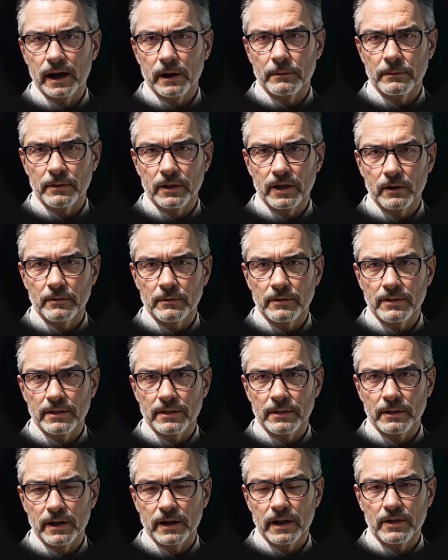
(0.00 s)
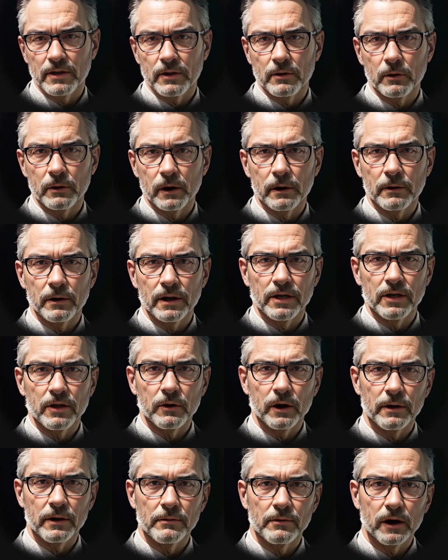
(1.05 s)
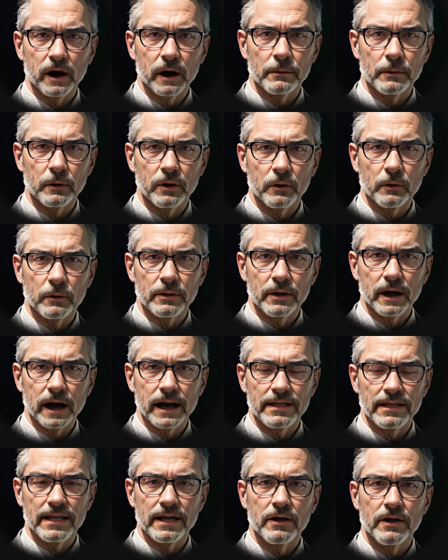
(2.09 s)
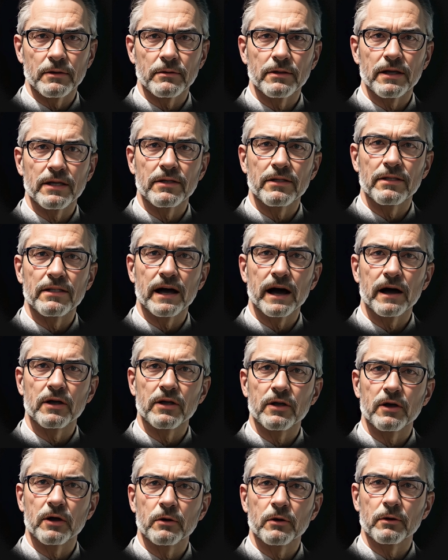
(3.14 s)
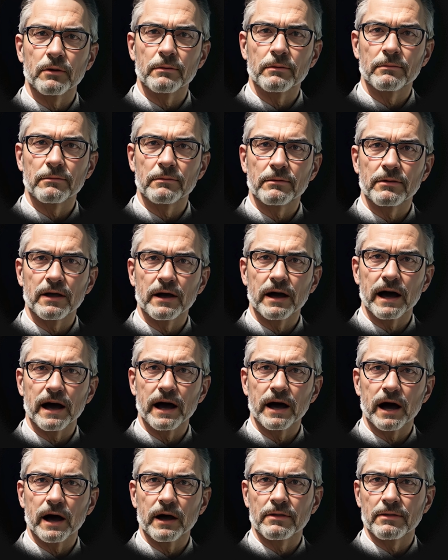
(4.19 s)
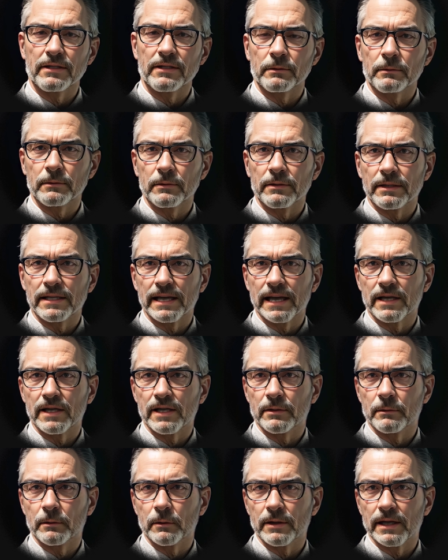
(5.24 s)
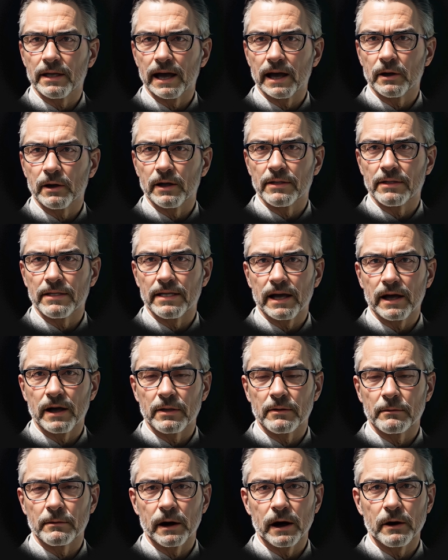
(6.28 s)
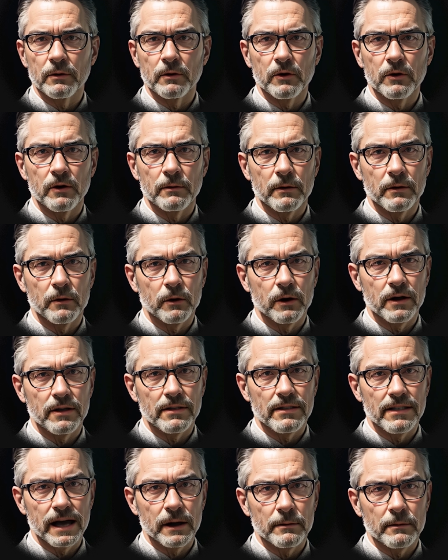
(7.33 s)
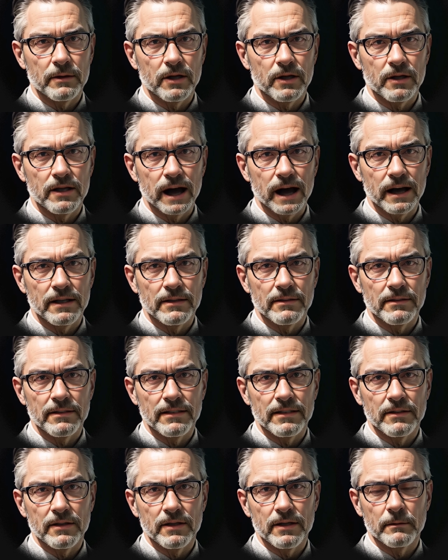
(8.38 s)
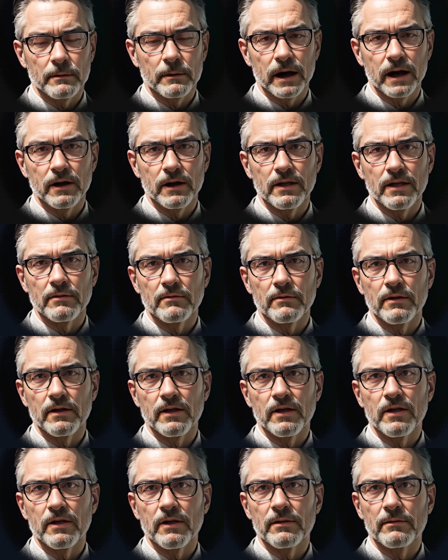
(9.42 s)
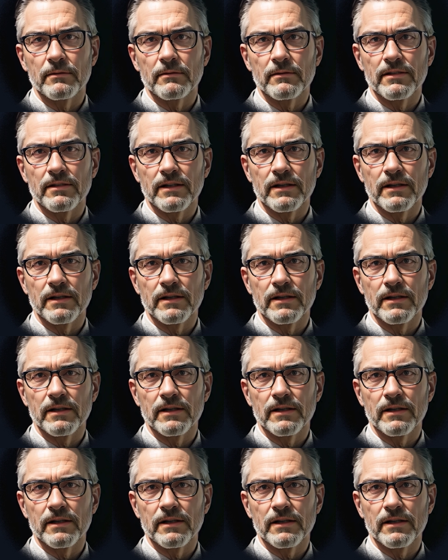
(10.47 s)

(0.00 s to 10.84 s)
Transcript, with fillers: Observers and thinkers throughout history have grappled with the idea of these Star Children, a concept that teeters precariously on the boundary between established science and speculative fiction.